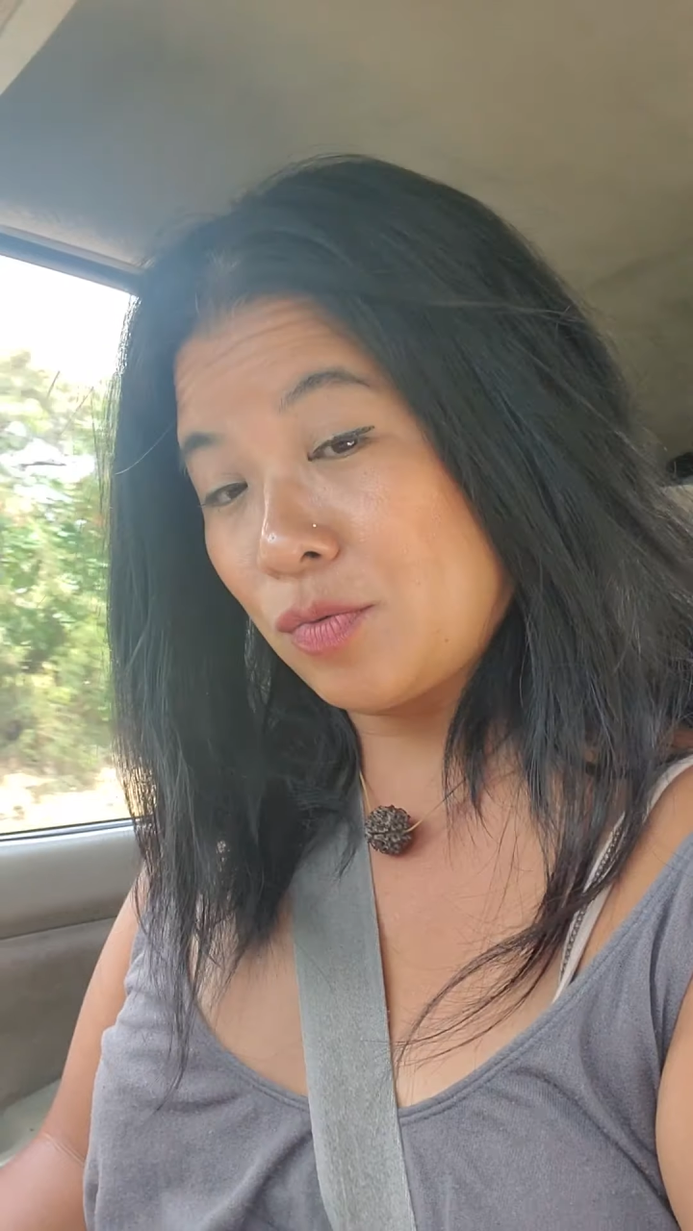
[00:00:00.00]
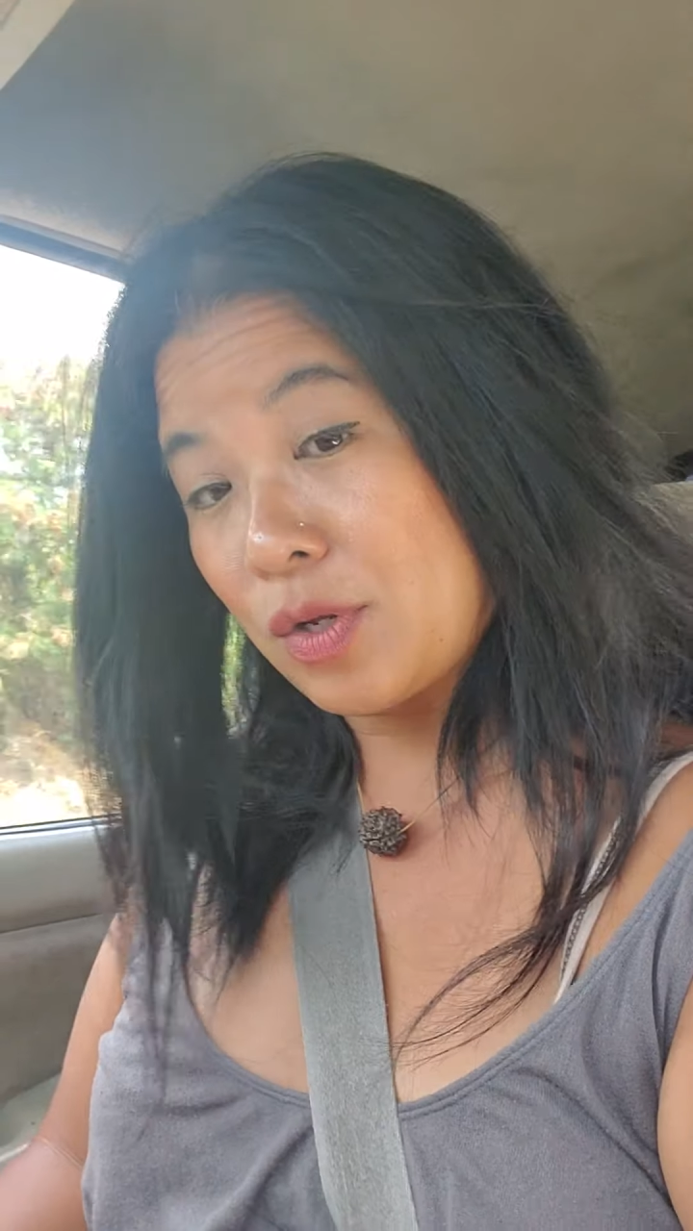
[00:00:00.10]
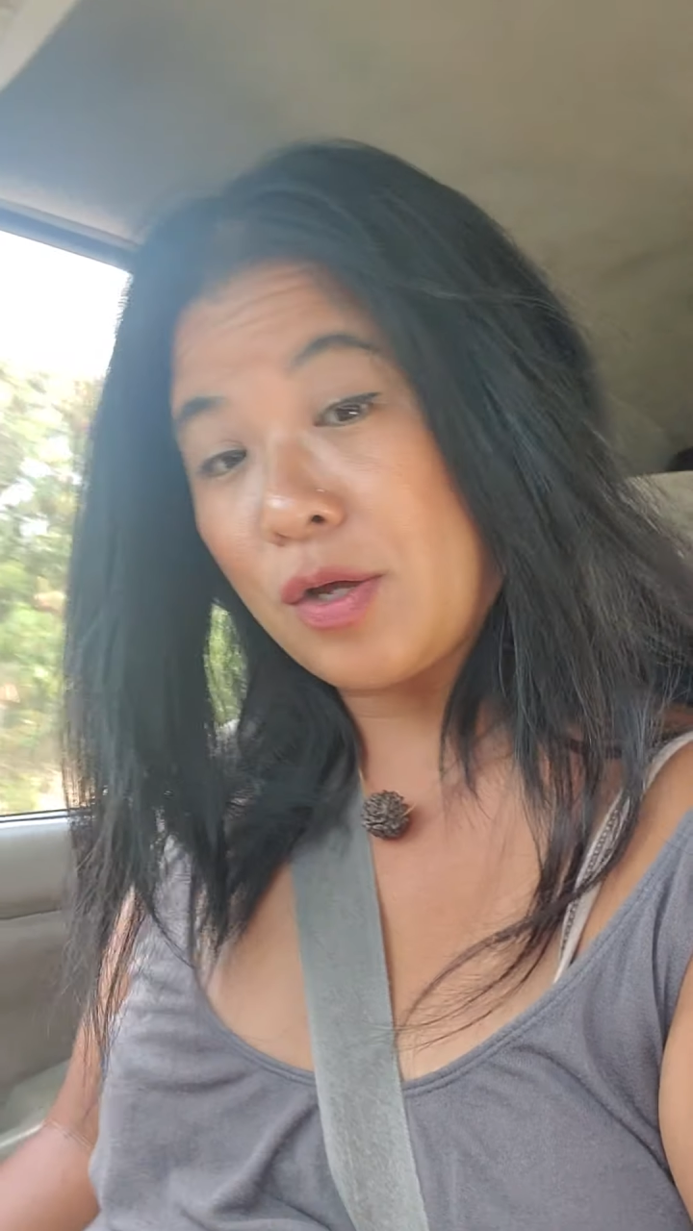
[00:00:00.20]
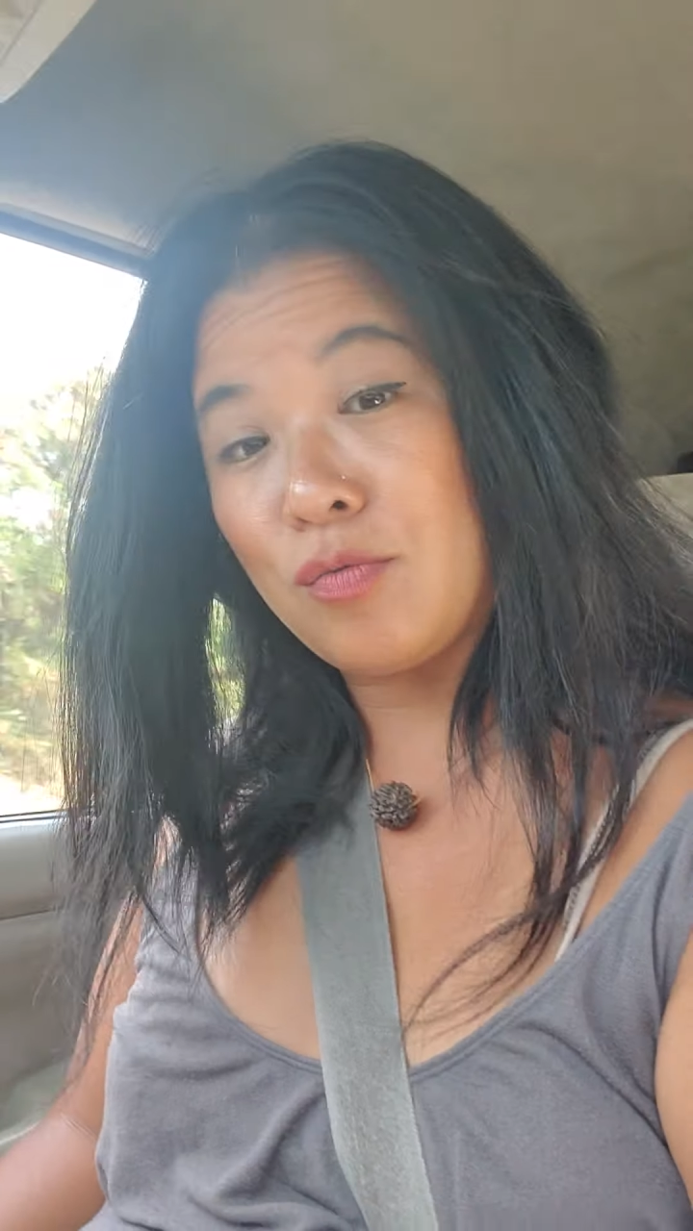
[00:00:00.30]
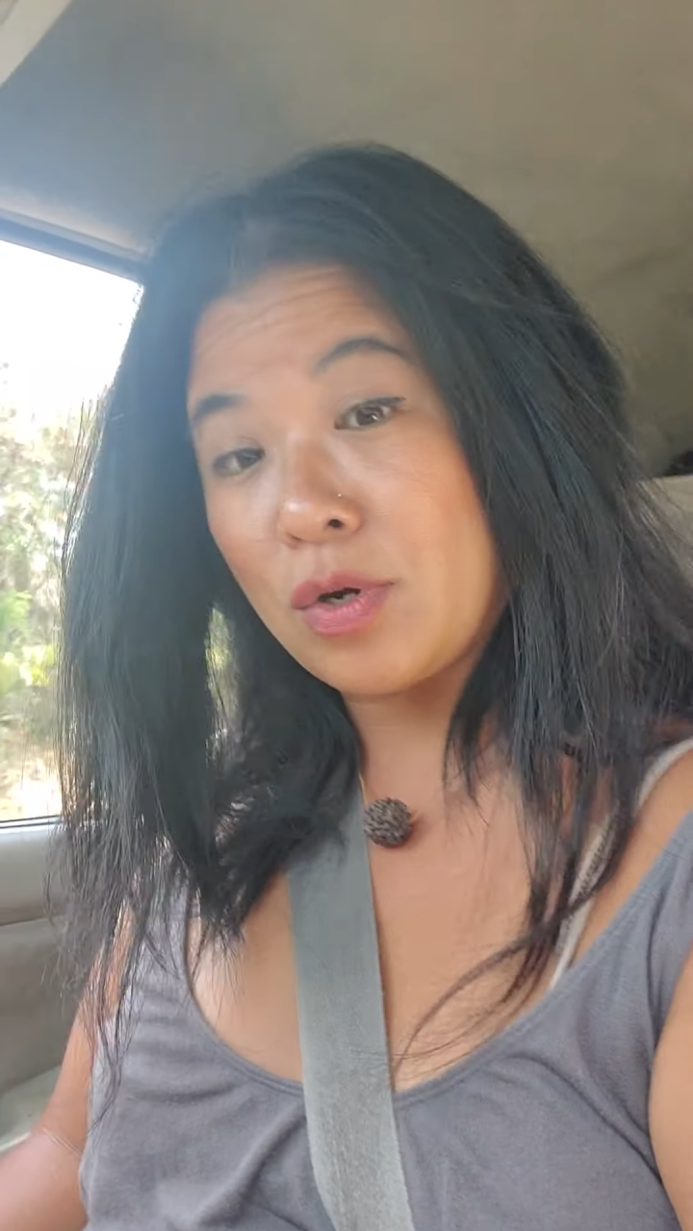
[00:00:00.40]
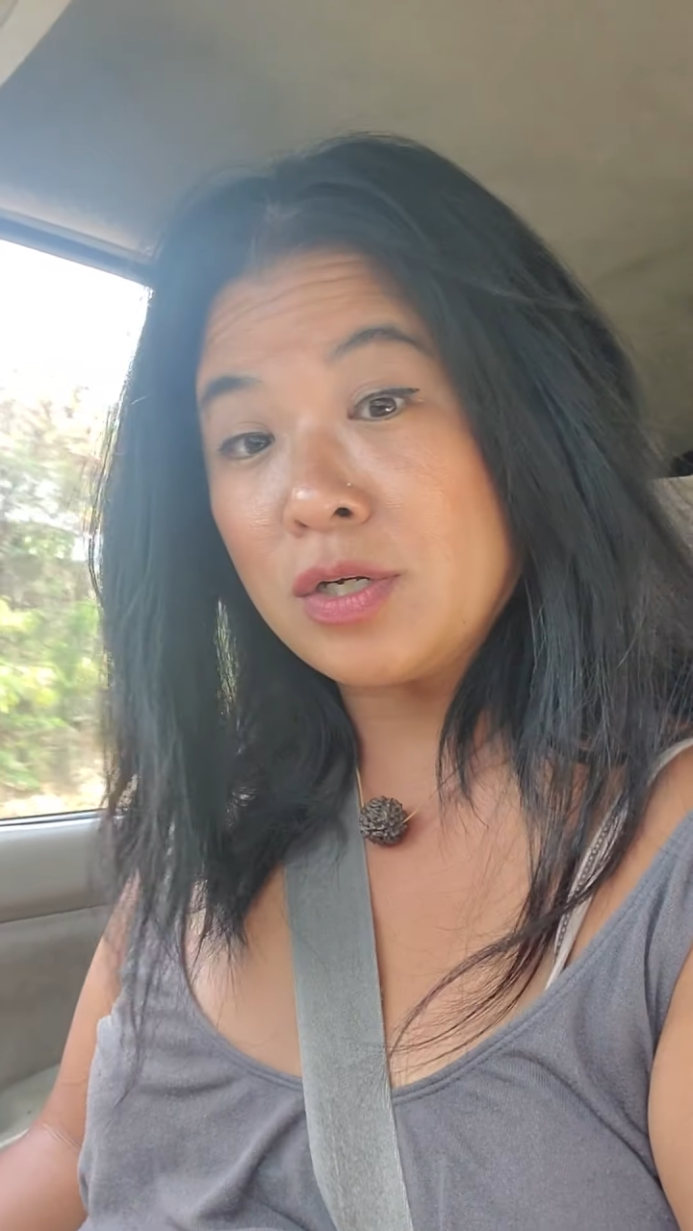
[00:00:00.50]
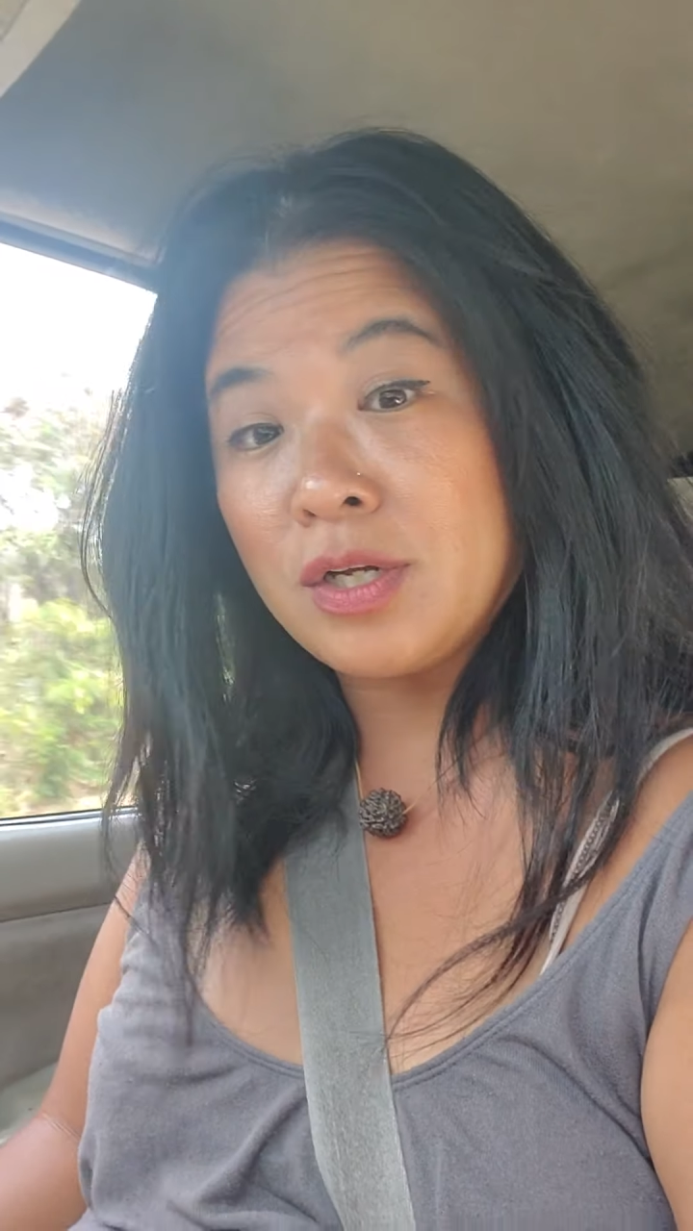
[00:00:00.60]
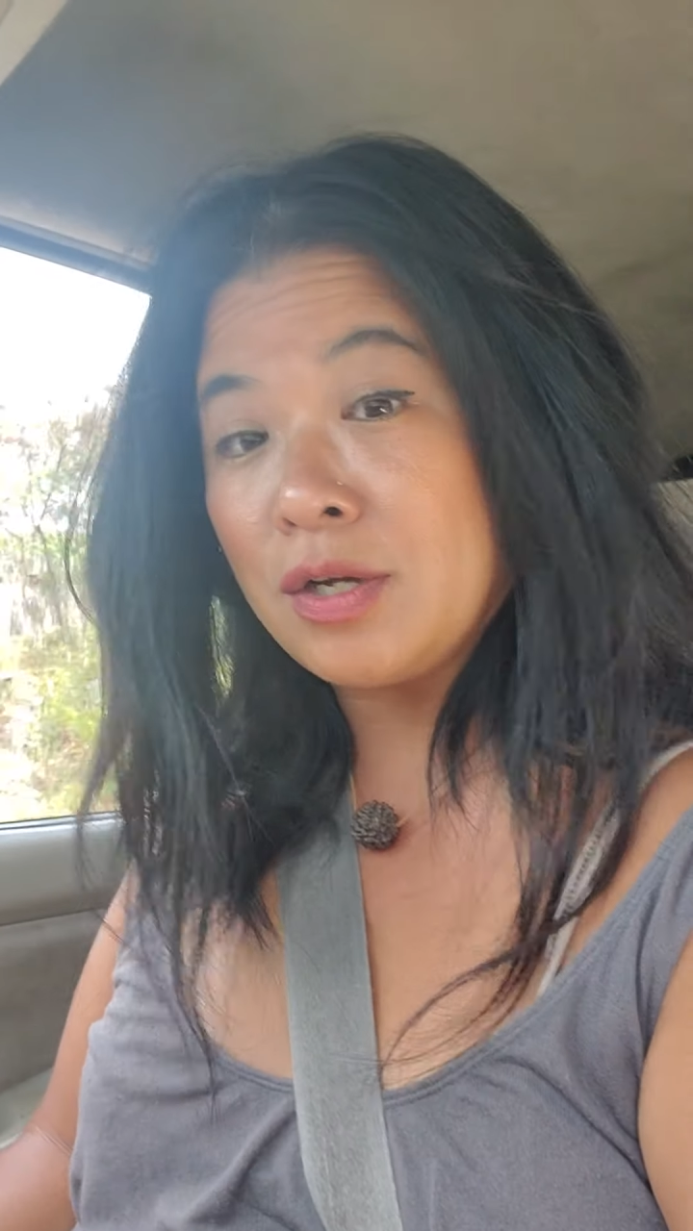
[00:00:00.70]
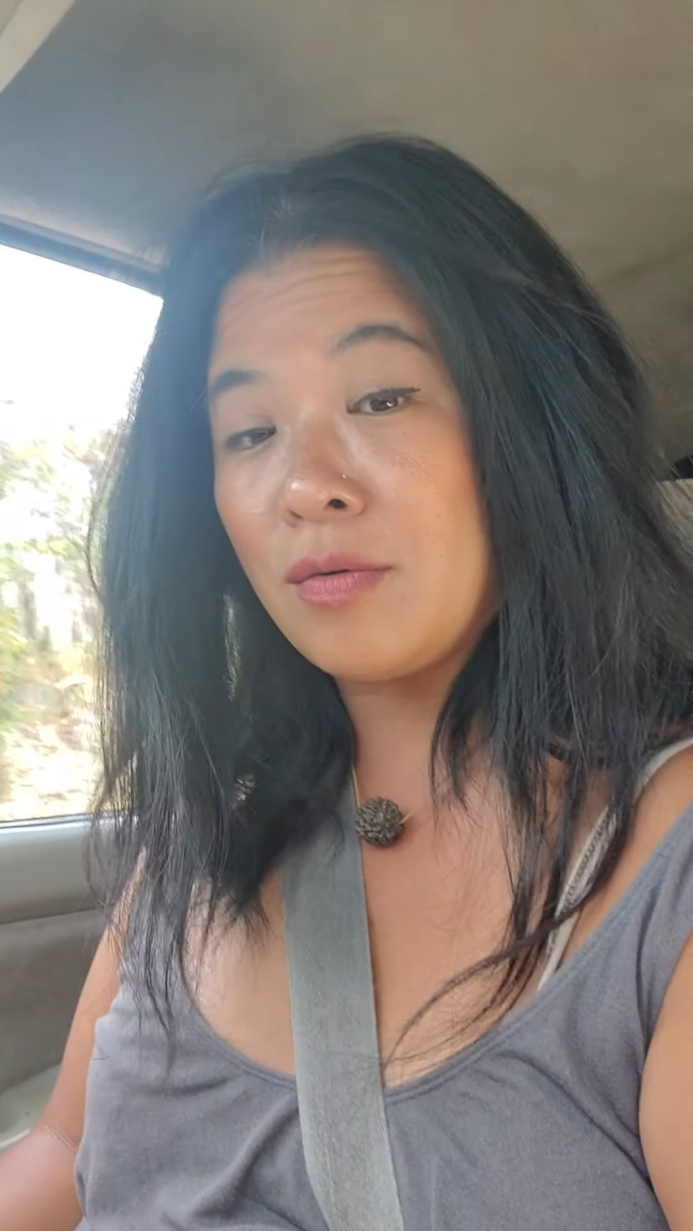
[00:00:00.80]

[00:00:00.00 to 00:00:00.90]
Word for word: like running